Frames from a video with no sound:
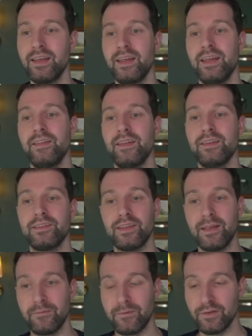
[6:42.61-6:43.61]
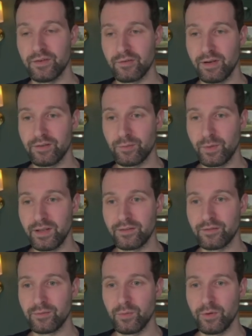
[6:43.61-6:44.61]
And then the same for generate tweets.
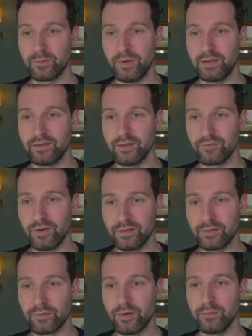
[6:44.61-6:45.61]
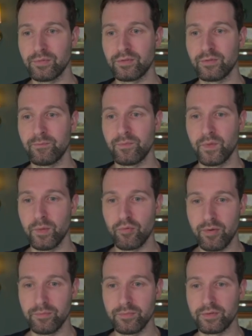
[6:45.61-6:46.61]
We're expecting a transcript, a
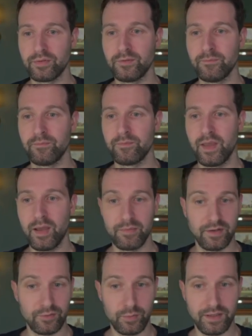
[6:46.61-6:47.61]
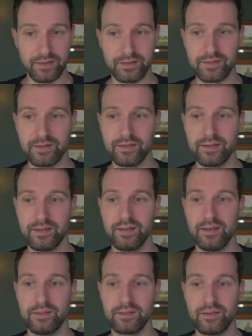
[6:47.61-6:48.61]
prompt, how many tweets, a
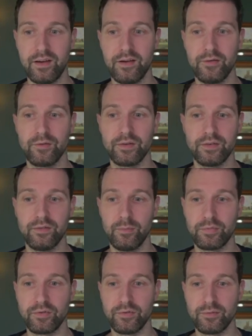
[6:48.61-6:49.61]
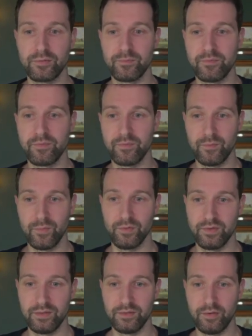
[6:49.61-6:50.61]
style, this is optional, or
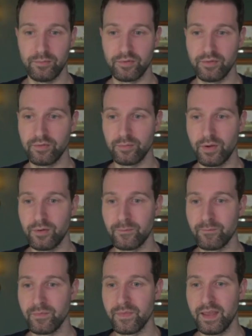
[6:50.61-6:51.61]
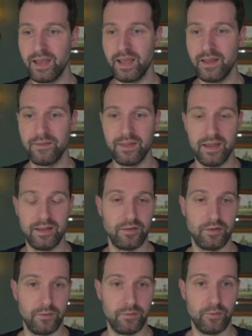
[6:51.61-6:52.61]
this is optional as well, and then
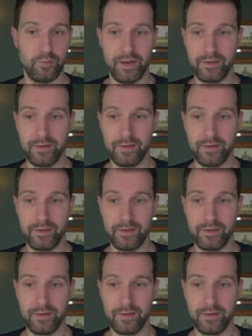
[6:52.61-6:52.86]
the format.